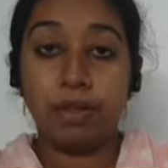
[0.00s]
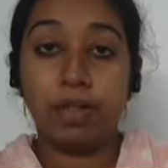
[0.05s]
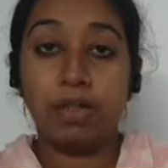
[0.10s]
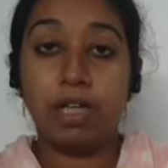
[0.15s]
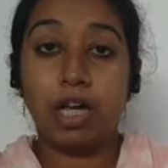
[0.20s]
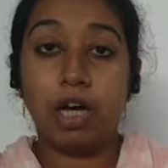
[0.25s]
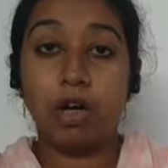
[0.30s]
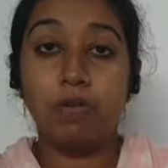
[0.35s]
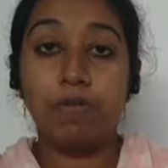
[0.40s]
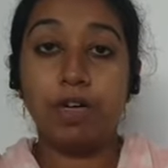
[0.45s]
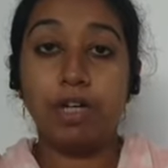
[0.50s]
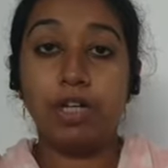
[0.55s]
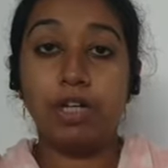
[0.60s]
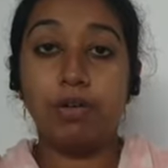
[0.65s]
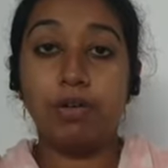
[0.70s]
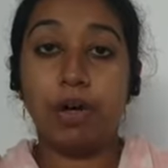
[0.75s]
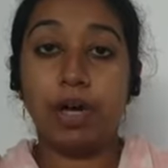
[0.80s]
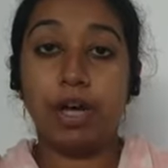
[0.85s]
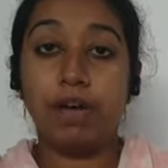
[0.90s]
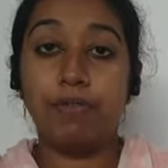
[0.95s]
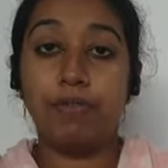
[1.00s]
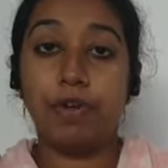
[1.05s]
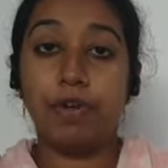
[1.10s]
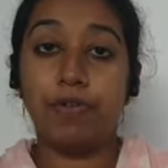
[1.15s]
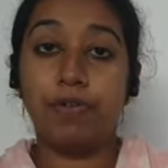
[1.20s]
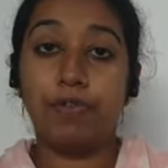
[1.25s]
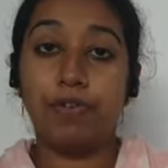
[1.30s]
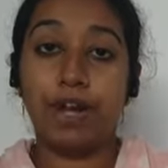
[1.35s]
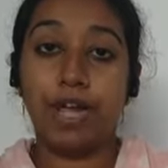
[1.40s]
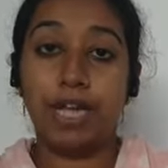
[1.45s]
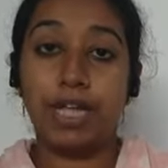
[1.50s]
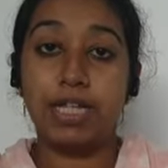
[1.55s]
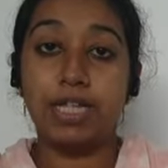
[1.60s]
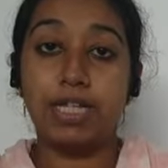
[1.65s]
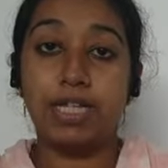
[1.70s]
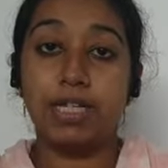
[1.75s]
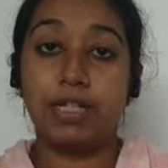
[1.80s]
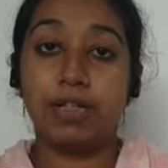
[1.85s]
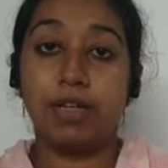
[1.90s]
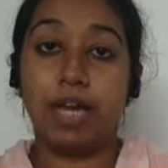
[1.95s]
now when you have your
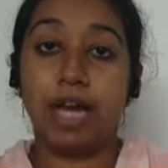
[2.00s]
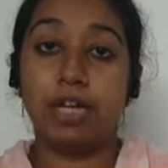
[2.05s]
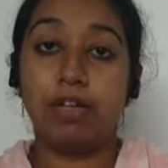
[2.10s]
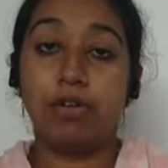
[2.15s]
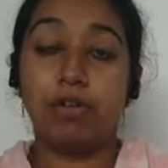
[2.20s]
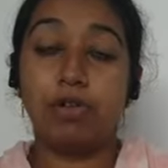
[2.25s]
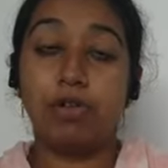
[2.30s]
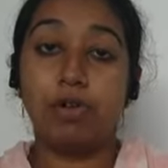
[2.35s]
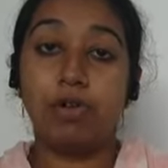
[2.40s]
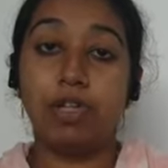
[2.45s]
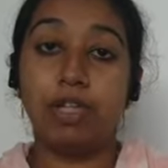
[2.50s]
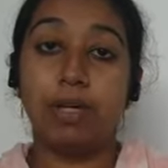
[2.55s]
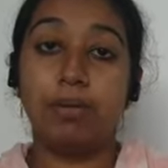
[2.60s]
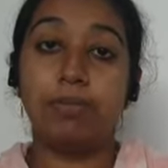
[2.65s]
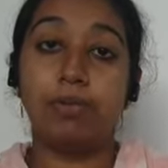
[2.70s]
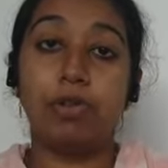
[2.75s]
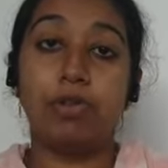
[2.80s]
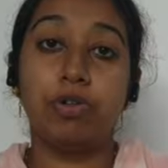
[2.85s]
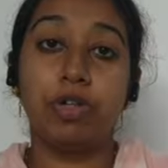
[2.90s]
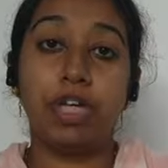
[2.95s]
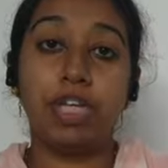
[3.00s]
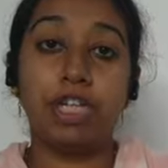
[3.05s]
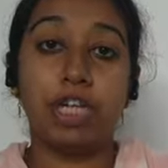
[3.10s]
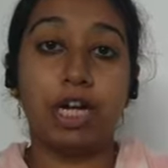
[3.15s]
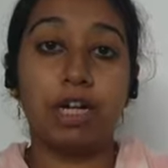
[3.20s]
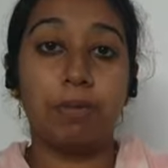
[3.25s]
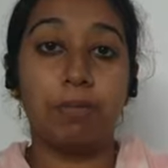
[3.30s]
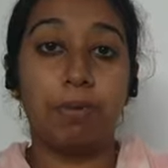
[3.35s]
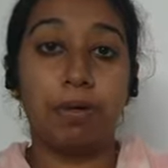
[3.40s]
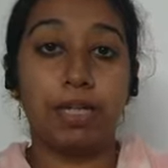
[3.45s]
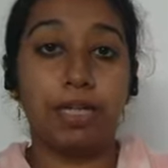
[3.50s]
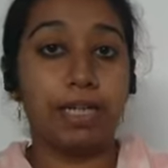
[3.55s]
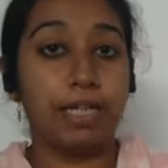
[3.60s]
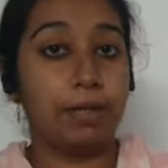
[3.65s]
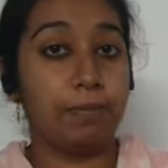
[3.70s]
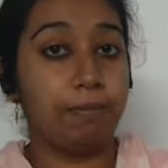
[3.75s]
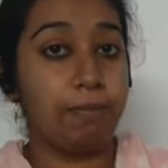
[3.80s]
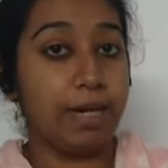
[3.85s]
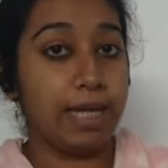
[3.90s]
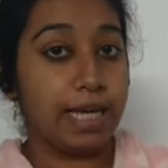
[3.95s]
friends and you told them to reach at a
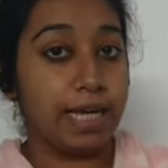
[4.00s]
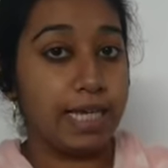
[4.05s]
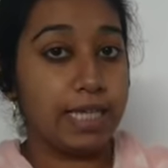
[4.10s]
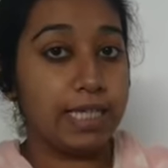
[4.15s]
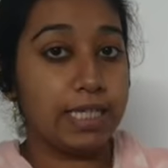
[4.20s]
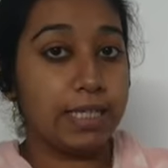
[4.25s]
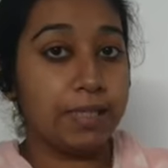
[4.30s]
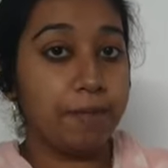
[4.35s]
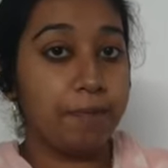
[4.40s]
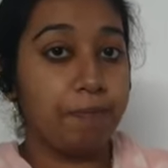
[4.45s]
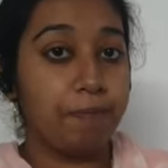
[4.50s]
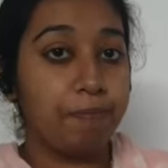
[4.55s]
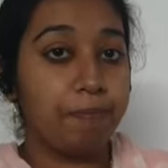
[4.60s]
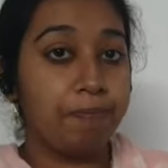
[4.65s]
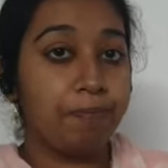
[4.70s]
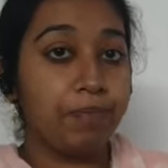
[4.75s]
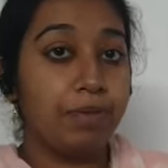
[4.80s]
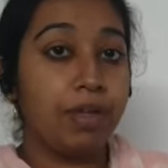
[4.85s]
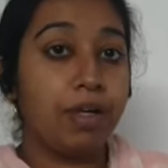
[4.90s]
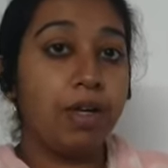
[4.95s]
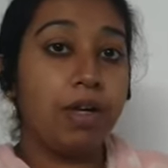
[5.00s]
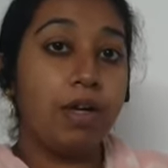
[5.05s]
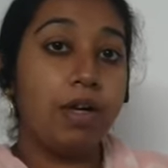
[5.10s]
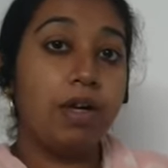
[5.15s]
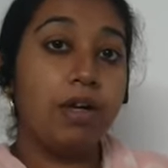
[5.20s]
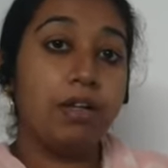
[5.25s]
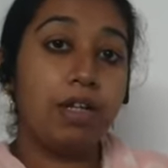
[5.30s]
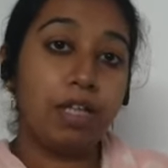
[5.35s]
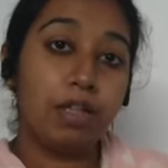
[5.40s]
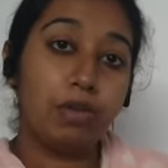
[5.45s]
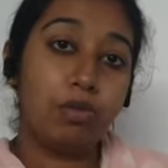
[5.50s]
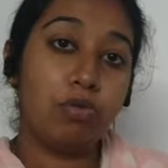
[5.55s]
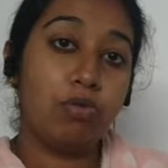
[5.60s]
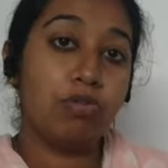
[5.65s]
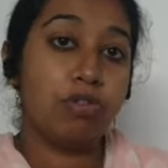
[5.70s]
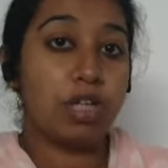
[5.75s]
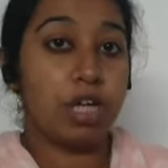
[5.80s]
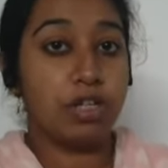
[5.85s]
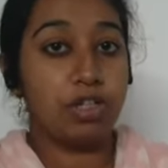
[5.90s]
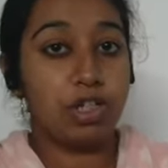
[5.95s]
particular place, Ritu,
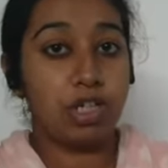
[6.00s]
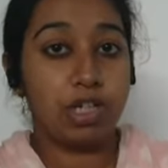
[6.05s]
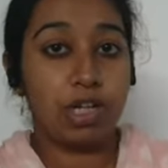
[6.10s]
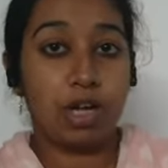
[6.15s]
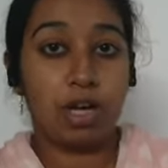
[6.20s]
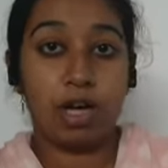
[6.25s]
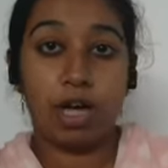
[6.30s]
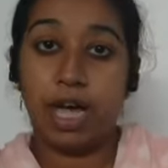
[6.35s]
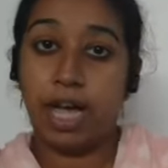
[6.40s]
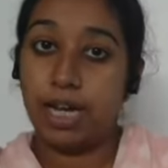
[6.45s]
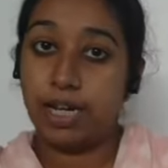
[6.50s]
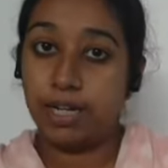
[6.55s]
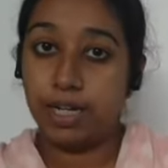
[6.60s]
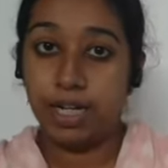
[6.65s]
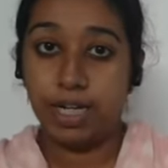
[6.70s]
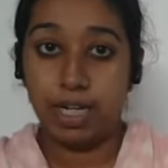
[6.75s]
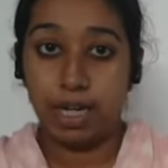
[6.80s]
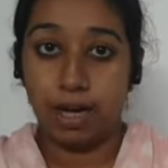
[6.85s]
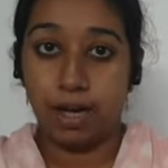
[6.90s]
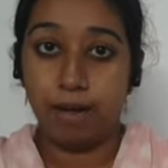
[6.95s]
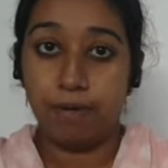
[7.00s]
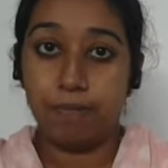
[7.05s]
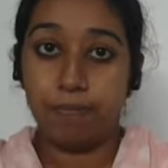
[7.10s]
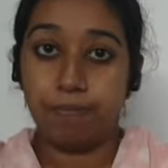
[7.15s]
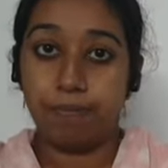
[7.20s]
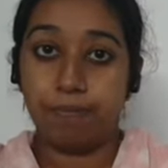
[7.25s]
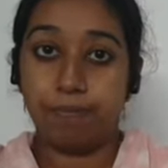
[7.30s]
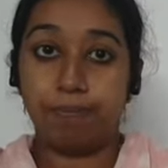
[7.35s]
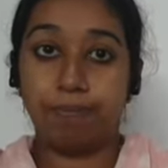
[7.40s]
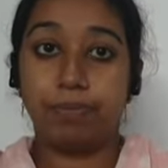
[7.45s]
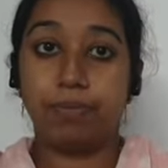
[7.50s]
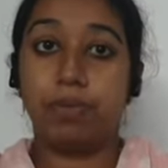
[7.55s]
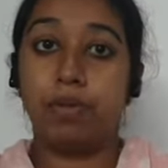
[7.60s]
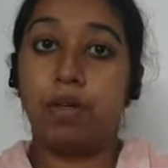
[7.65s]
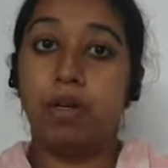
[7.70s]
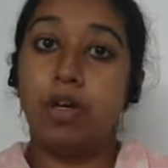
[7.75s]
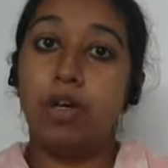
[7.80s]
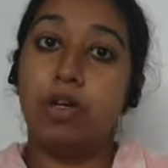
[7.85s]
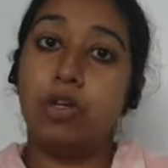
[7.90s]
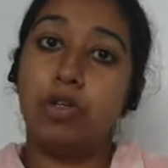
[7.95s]
Sanjana and Riya,
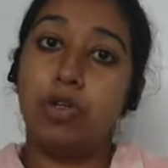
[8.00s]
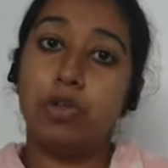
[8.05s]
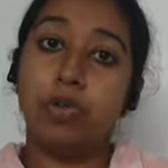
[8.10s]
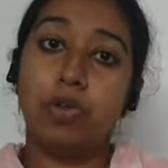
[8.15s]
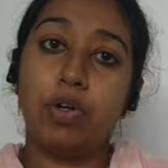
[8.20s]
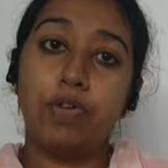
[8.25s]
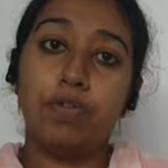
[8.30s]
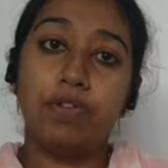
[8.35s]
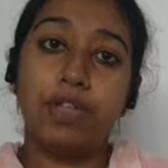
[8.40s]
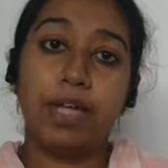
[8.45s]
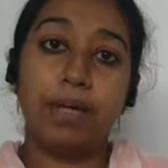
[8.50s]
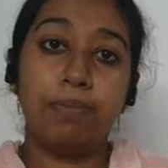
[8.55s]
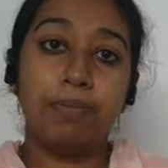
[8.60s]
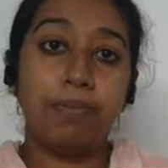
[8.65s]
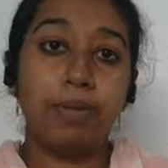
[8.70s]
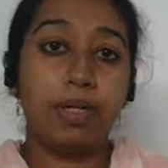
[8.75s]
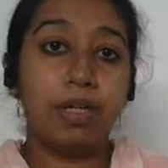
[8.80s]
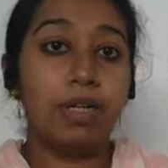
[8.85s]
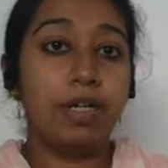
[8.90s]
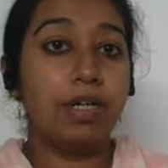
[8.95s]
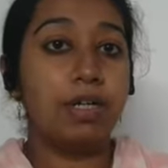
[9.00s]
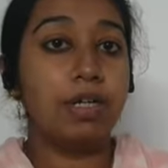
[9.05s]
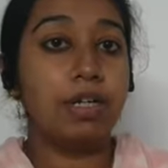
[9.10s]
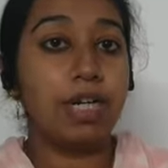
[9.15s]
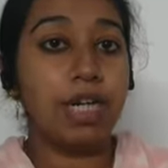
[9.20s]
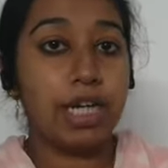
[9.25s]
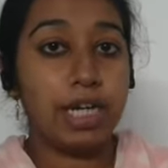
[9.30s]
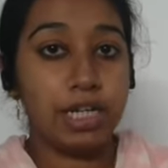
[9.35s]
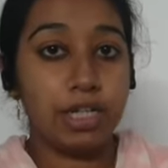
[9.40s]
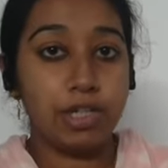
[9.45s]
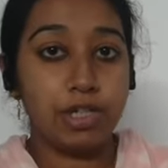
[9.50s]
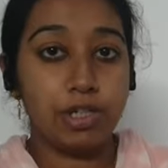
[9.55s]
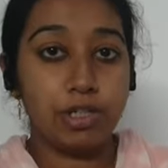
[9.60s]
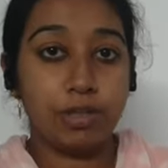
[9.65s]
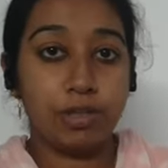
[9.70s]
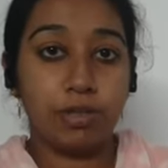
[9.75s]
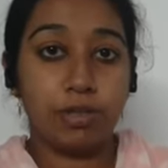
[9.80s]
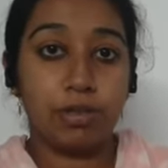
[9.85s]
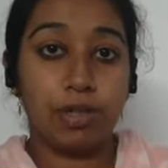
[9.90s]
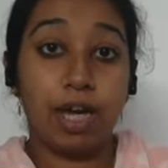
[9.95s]
two of them reached
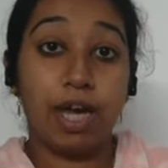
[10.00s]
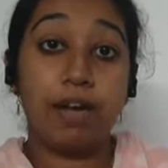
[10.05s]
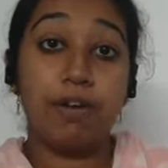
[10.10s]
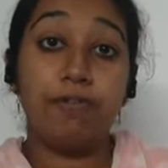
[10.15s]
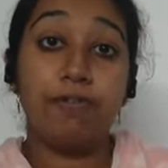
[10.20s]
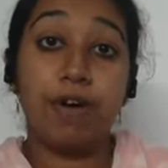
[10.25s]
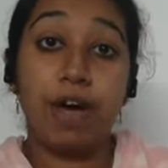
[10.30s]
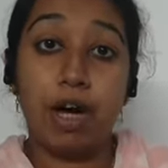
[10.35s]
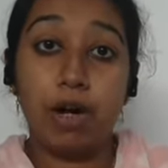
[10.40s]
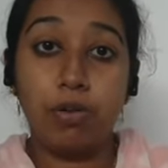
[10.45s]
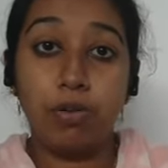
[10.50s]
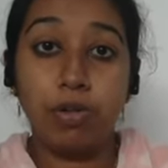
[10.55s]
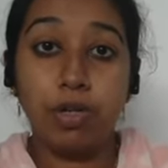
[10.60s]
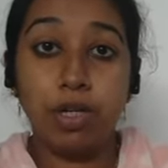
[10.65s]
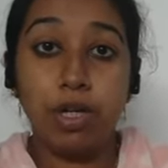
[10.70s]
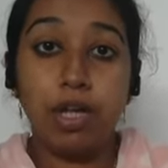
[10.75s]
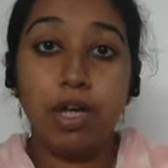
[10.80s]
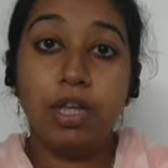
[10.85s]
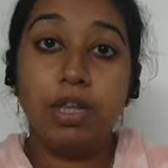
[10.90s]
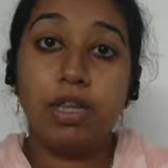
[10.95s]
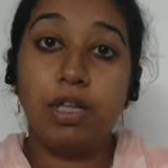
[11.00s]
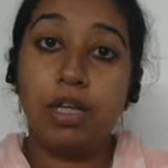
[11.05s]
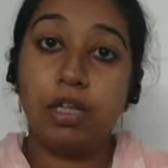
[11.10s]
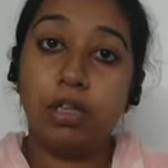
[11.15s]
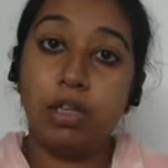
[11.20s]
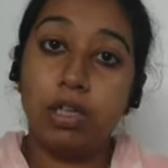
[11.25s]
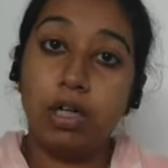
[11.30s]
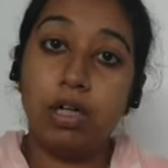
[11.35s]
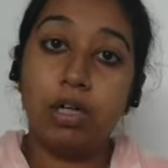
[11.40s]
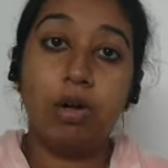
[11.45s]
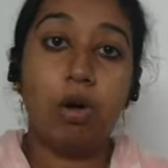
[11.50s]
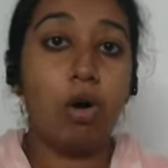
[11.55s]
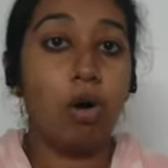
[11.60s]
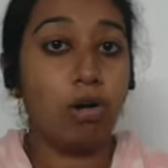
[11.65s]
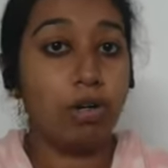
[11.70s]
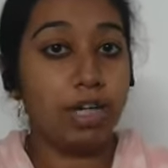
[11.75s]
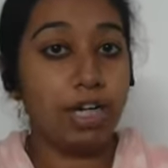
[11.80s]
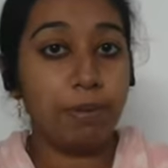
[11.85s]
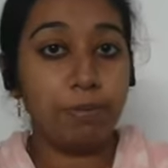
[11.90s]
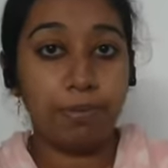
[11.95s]
and found the third
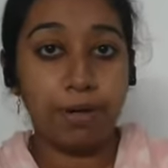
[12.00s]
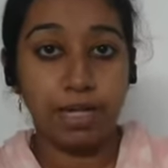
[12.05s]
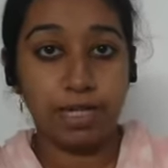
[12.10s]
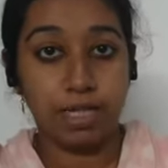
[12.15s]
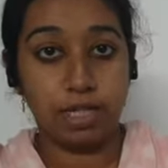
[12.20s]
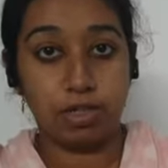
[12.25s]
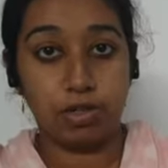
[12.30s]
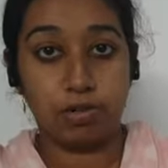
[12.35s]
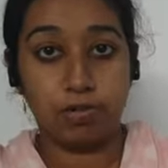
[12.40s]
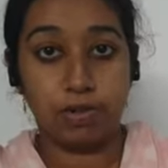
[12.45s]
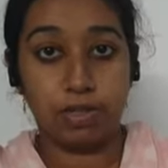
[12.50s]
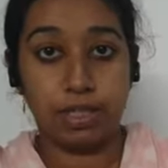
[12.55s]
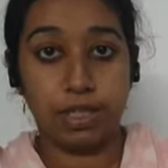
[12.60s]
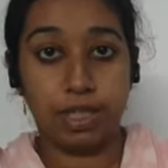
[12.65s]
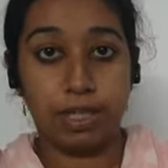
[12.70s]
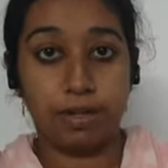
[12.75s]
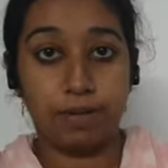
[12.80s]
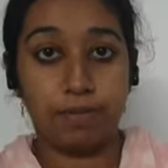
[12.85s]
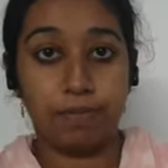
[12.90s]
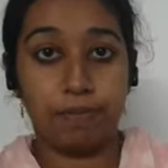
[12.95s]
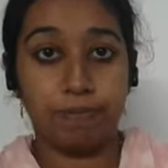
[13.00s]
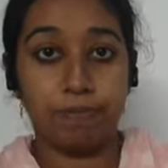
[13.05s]
already present over there.